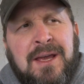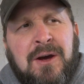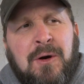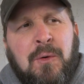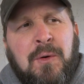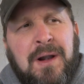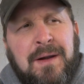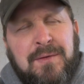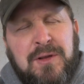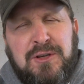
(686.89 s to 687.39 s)

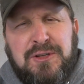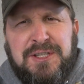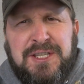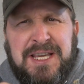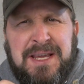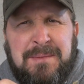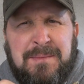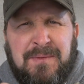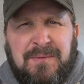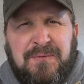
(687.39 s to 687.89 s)
whenever you
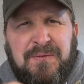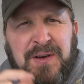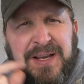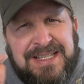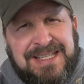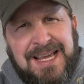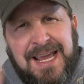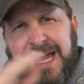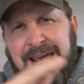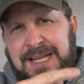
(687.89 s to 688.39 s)
see
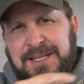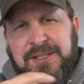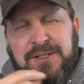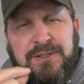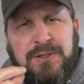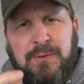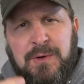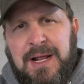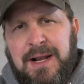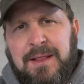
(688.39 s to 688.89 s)
fuzzy
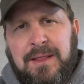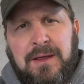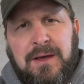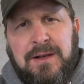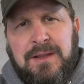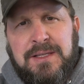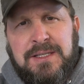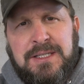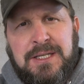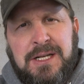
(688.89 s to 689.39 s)
edges around a lot
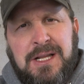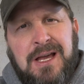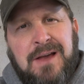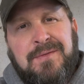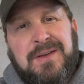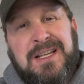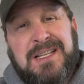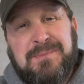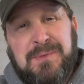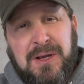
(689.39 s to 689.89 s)
of this
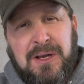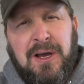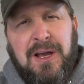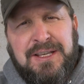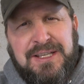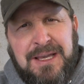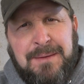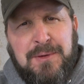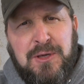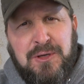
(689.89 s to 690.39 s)
stuff, it's
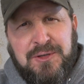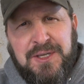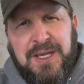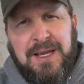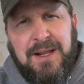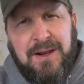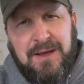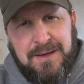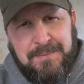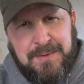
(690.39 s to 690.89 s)
because I'm using
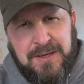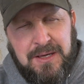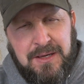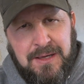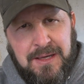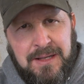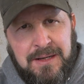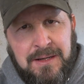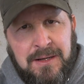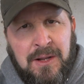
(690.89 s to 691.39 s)
an
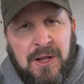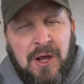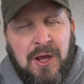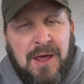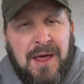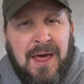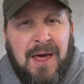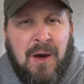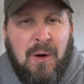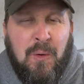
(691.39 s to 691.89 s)
upcut.
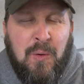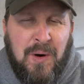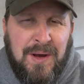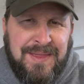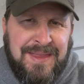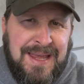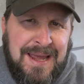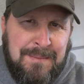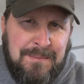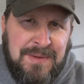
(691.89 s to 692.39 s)

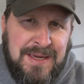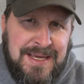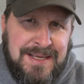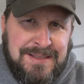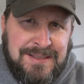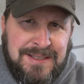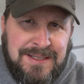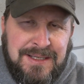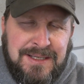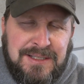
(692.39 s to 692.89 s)
What that
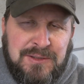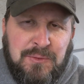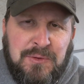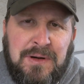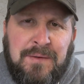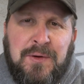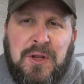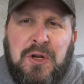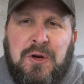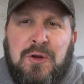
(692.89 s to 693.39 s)
means is
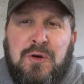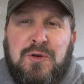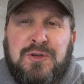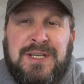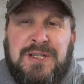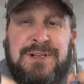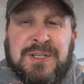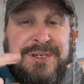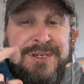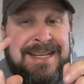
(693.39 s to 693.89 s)
whenever you use
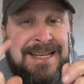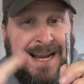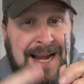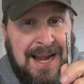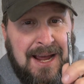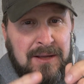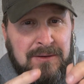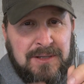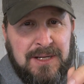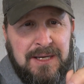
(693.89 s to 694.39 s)
a
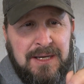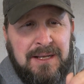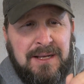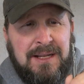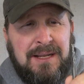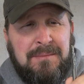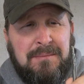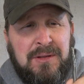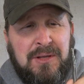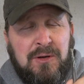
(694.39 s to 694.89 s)
downcut
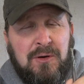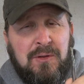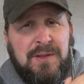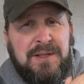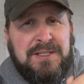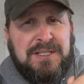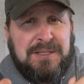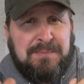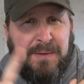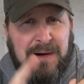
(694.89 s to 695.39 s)
end mill
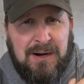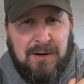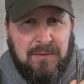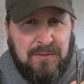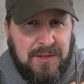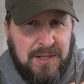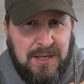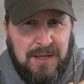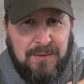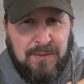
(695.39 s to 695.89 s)
that's
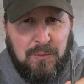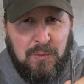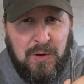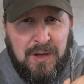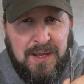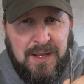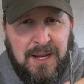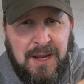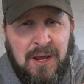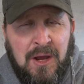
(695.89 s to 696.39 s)
spiraled the other
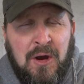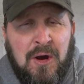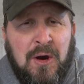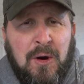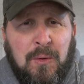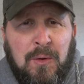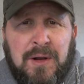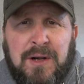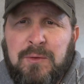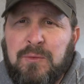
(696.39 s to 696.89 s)
way,
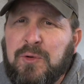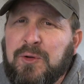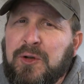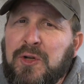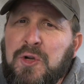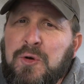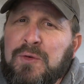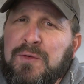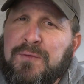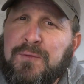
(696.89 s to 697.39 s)
what it will
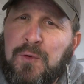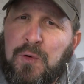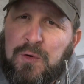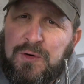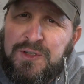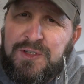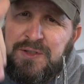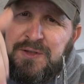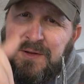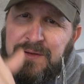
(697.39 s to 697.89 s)
do will
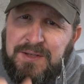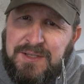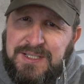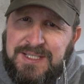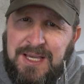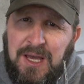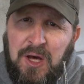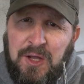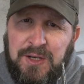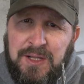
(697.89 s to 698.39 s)
force the
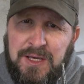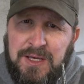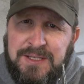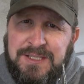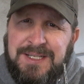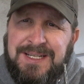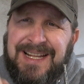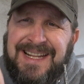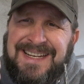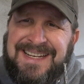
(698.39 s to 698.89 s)

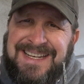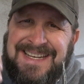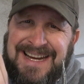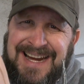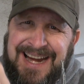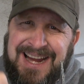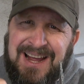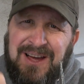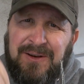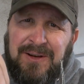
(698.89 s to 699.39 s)
sawdust
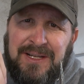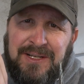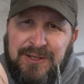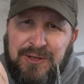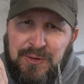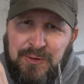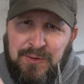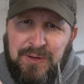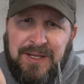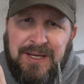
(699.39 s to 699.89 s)
down
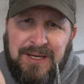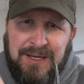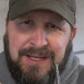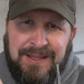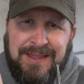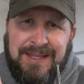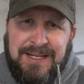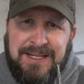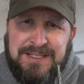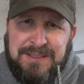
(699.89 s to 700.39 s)
into the
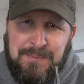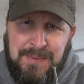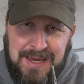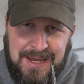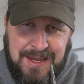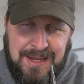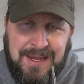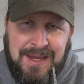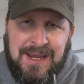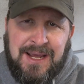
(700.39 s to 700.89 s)
cut that it's
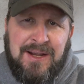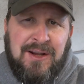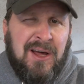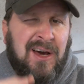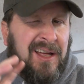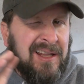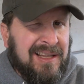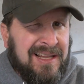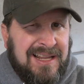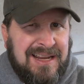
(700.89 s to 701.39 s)
making and
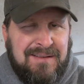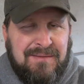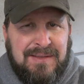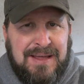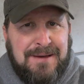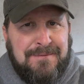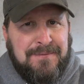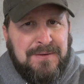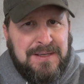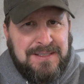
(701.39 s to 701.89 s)
not leave
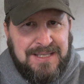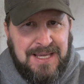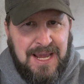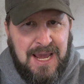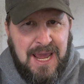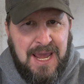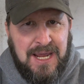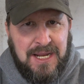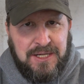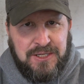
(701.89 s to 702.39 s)
that fuzzy
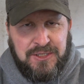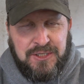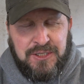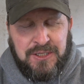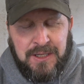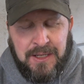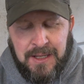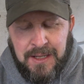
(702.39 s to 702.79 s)
edge.